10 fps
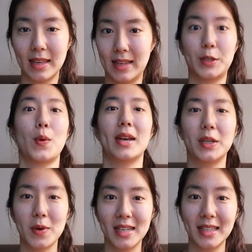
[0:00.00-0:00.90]
in
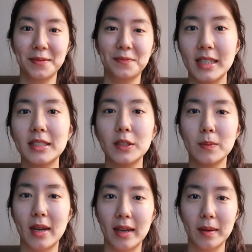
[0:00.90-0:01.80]
2020. This is
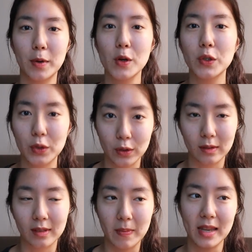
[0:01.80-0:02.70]
my
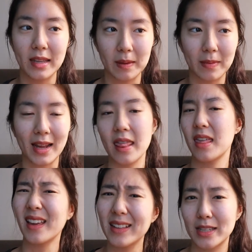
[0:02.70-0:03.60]
personal opinion, but I
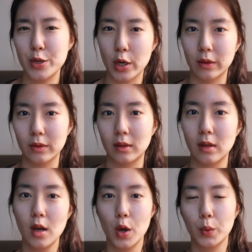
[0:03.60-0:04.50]
think it's a
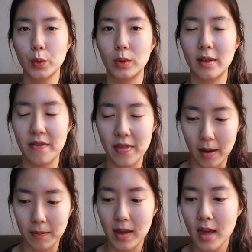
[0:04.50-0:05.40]
general rule of
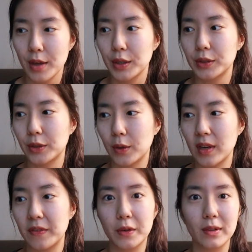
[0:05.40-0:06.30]
thumb. So
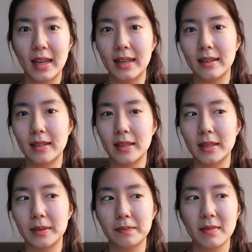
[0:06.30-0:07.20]
if you're like
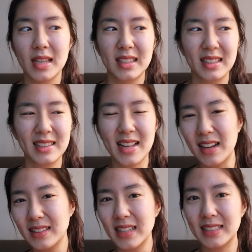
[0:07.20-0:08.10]

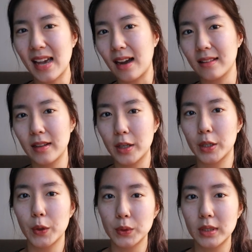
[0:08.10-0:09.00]
not exactly a
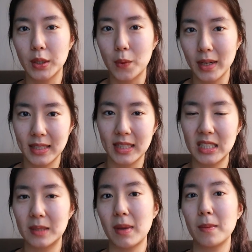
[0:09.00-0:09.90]
close
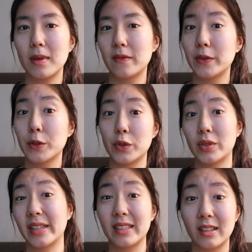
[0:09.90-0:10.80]
acquaintance, maybe if you're
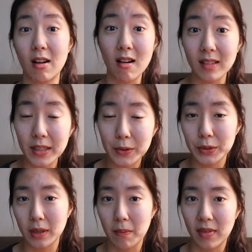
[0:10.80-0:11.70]
just like a colleague or
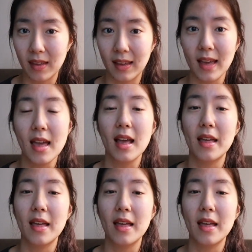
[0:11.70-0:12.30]
something,